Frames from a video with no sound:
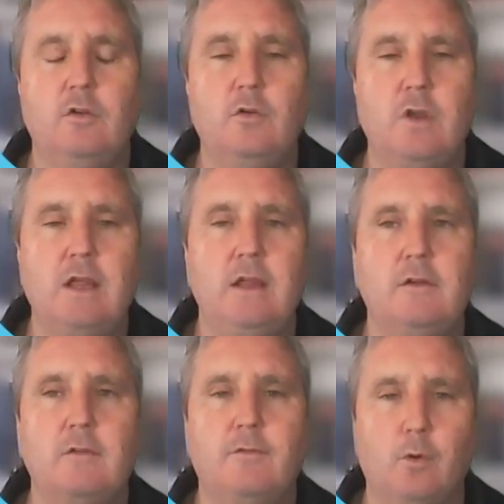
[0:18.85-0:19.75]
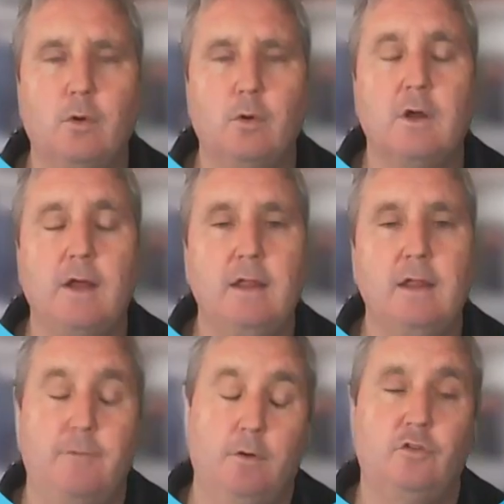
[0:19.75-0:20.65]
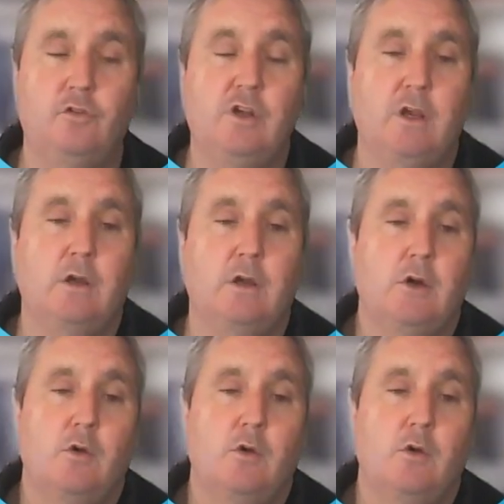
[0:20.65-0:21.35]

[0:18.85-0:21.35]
you need for a first year